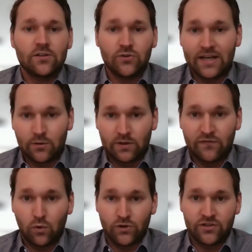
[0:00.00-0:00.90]
Together with
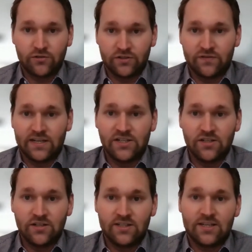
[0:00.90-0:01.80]
forced
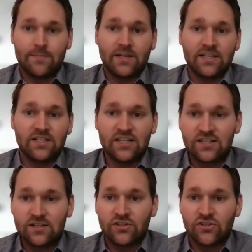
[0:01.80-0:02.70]
cultivation, the
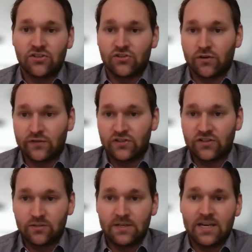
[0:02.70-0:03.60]
semi-indigenous
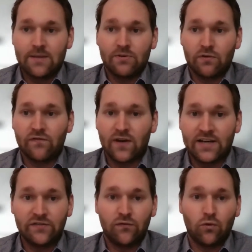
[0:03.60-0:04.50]
services became a
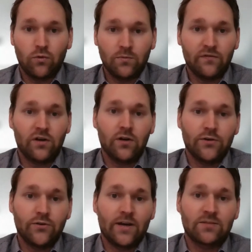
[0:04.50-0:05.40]
refined form of
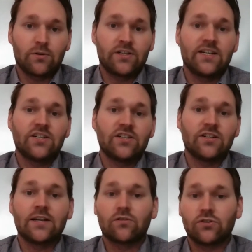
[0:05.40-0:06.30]
colonial exploitation
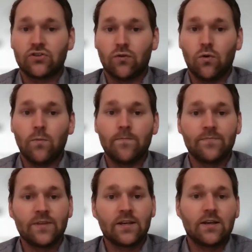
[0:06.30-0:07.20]
and control.
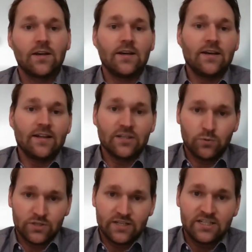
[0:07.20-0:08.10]
This
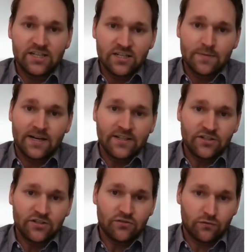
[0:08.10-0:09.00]
was
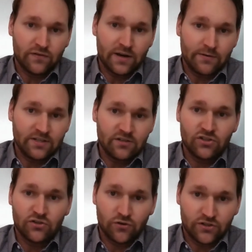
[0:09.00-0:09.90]
legitimized through various
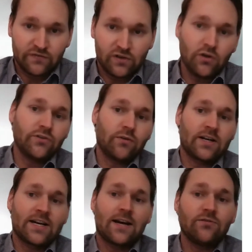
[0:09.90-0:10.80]
discursive colonial
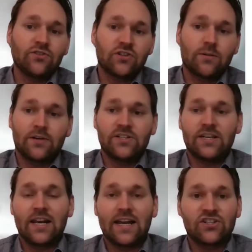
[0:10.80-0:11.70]
accounts about the
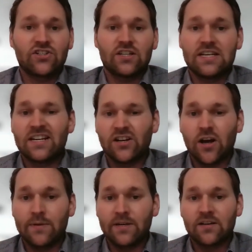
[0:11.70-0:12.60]
alleged
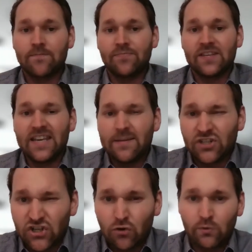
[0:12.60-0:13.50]
economic
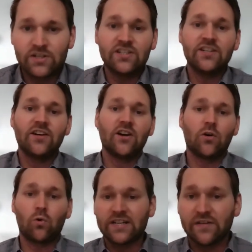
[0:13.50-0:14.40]
immaturity
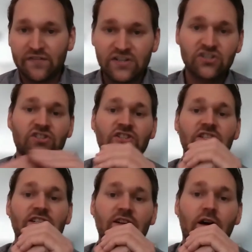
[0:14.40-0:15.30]
or
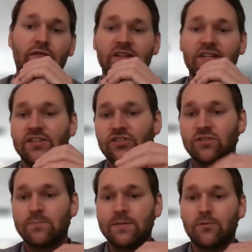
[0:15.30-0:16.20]
inefficiency of
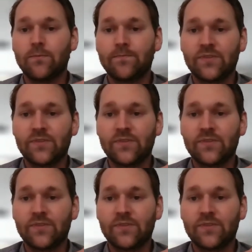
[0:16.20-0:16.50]
indigenous people.